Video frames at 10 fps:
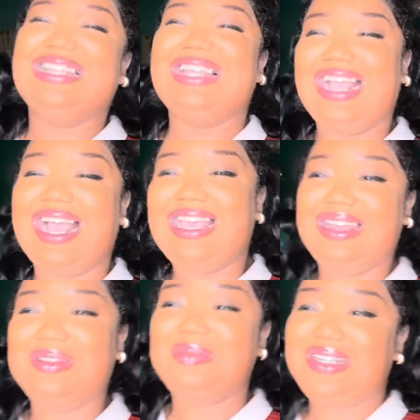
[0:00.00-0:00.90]
like I
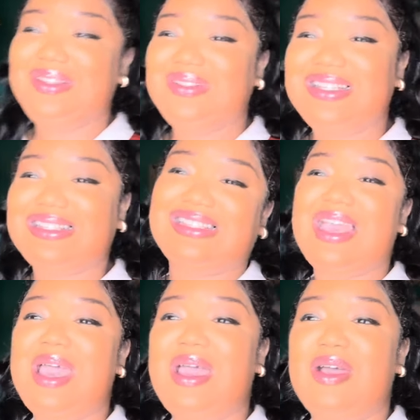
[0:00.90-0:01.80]
cannot believe this.
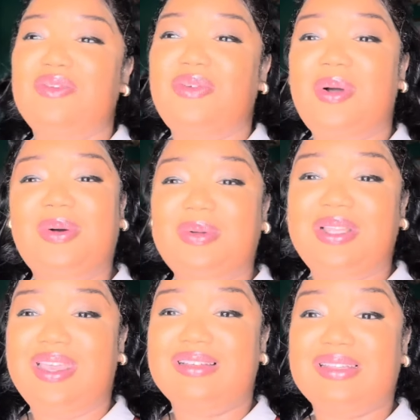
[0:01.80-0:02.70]
Four whole
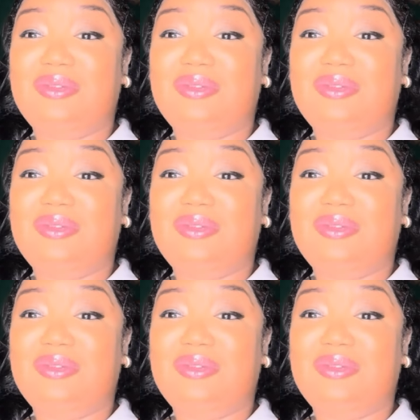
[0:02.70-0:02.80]
years. It